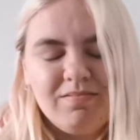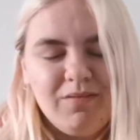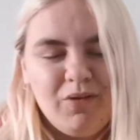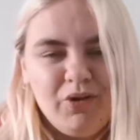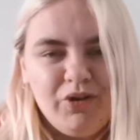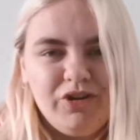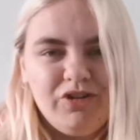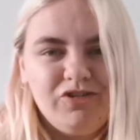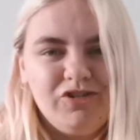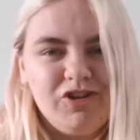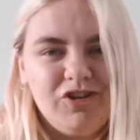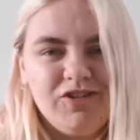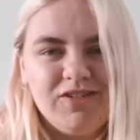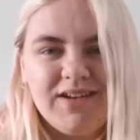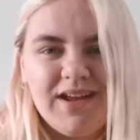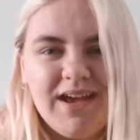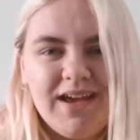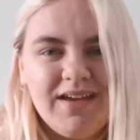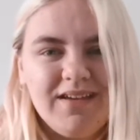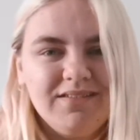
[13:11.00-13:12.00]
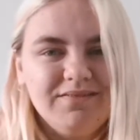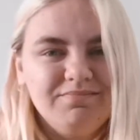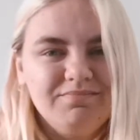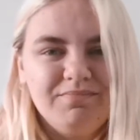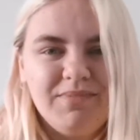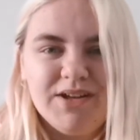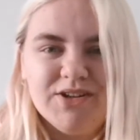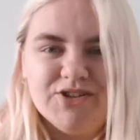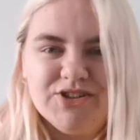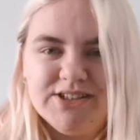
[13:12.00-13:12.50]
on a Tuesday,
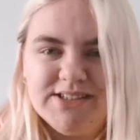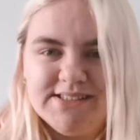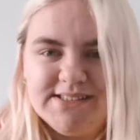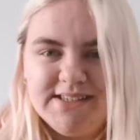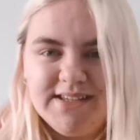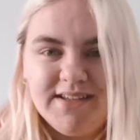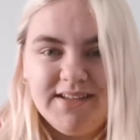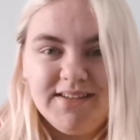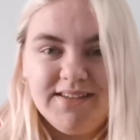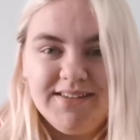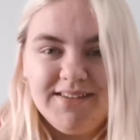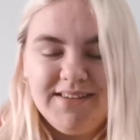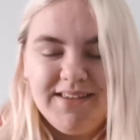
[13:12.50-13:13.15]
much easier.